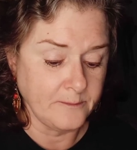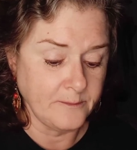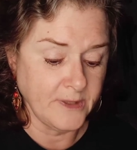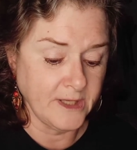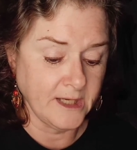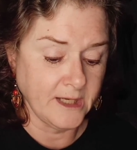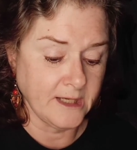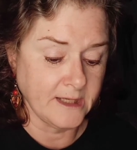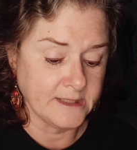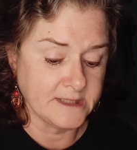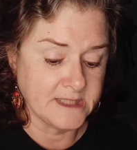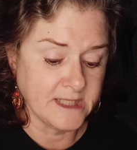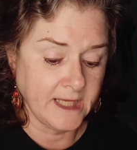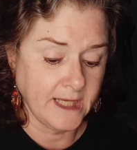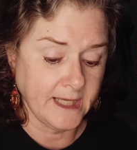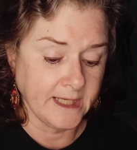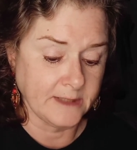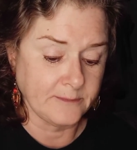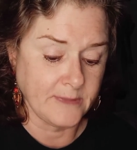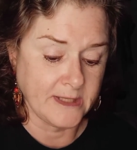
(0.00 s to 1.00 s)
being
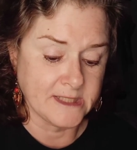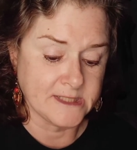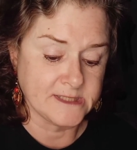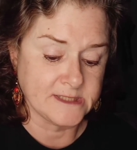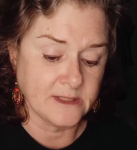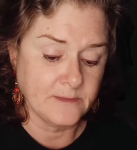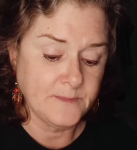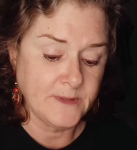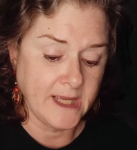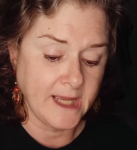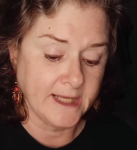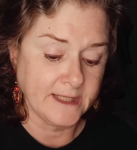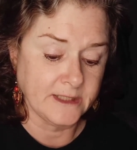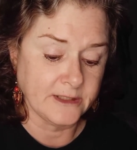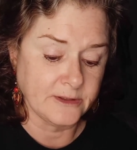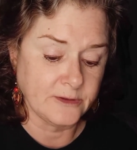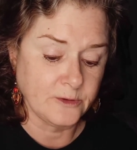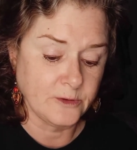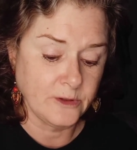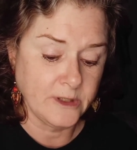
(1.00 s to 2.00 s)
attacked by some kind
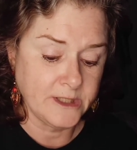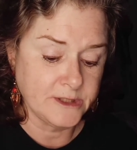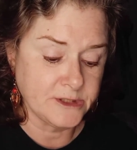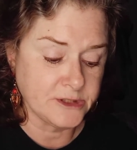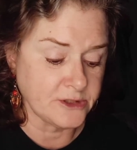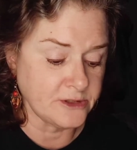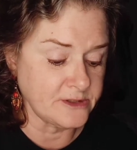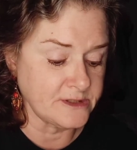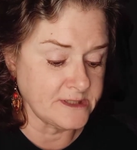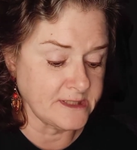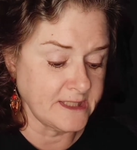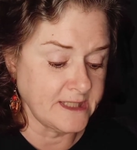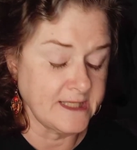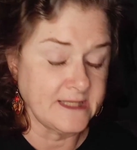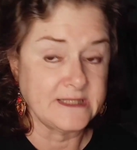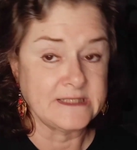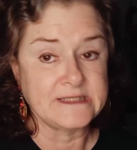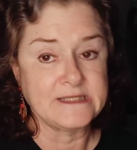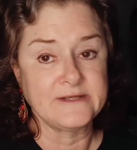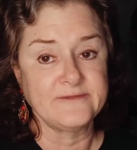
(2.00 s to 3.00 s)
of creatures
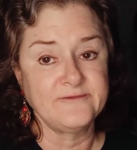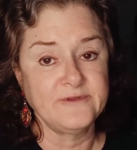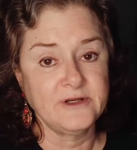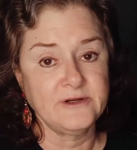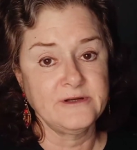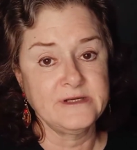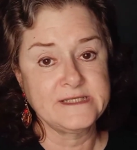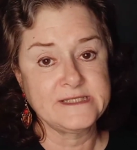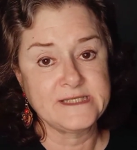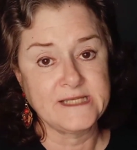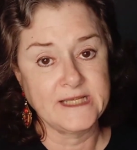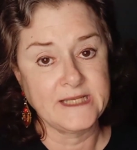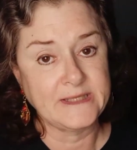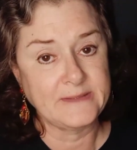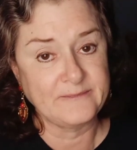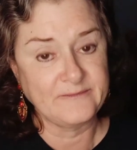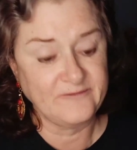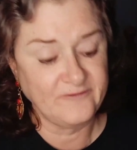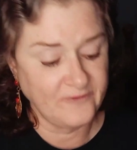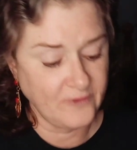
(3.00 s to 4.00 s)
in the very
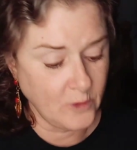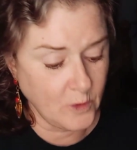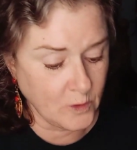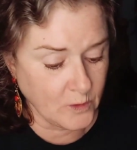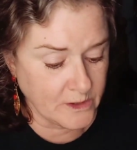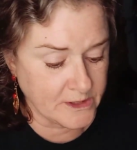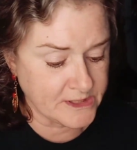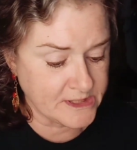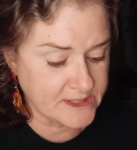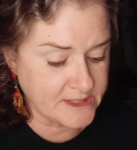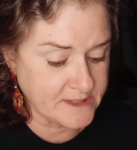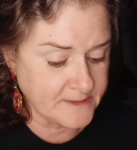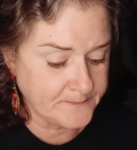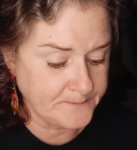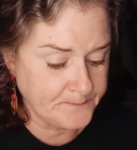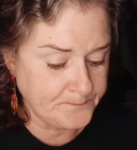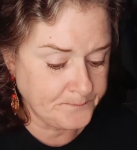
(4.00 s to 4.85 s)
same forest.